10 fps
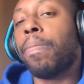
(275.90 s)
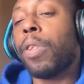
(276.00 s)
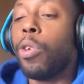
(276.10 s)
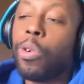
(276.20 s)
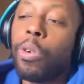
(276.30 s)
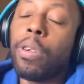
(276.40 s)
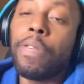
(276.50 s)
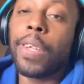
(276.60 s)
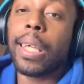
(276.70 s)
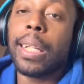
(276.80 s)
You don't
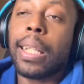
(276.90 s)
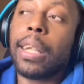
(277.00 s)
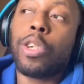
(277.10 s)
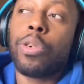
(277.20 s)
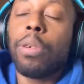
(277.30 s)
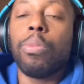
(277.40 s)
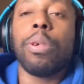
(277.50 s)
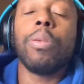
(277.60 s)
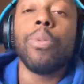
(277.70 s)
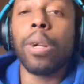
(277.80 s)
even get that
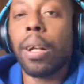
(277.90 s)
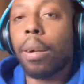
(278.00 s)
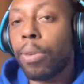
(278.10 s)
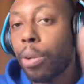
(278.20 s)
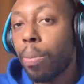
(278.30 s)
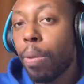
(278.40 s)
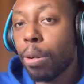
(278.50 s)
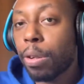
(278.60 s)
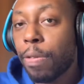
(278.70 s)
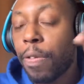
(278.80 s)
treatment when it comes to
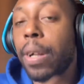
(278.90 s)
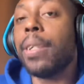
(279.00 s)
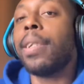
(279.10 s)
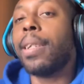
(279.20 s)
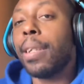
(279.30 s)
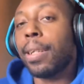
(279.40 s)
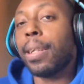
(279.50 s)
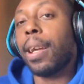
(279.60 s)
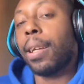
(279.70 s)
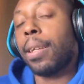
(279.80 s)
most friends these
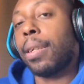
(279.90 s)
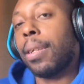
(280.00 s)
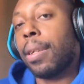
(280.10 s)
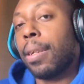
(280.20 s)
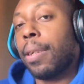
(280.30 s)
days.